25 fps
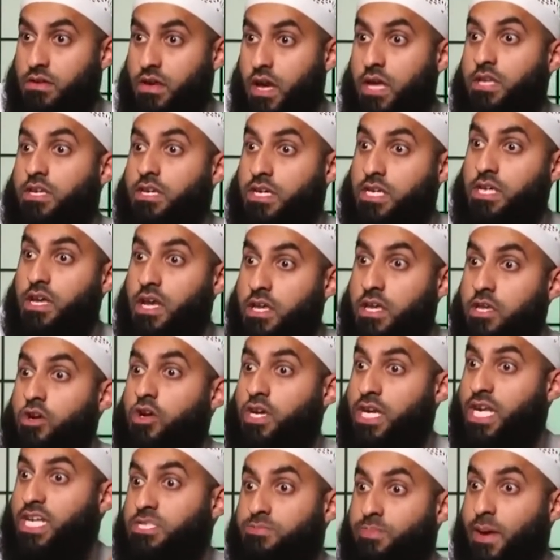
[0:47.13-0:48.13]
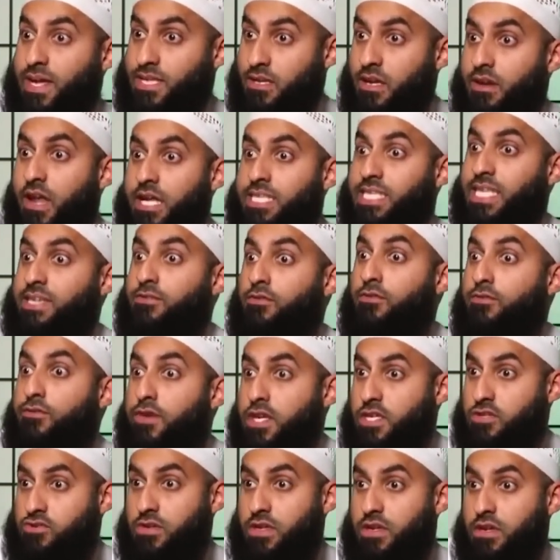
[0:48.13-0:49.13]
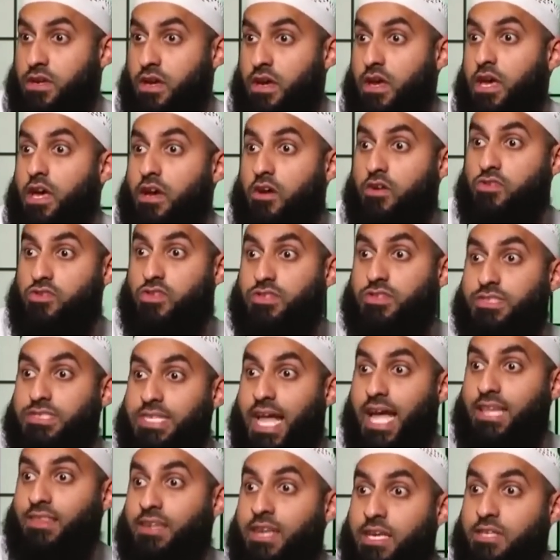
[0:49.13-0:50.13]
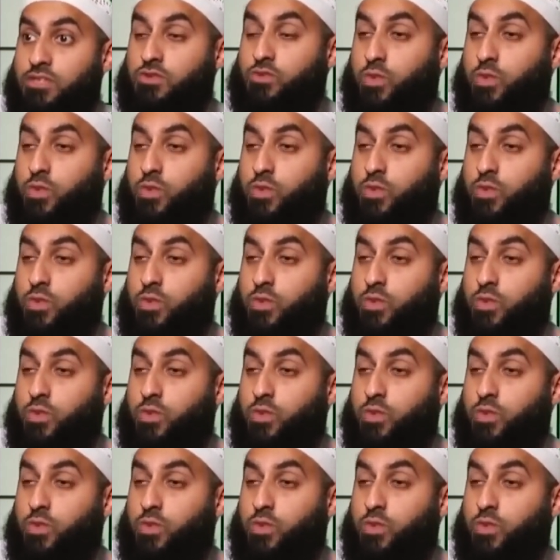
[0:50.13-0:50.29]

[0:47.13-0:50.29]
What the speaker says: And you're gonna expect Allah to give you victory because you're standing next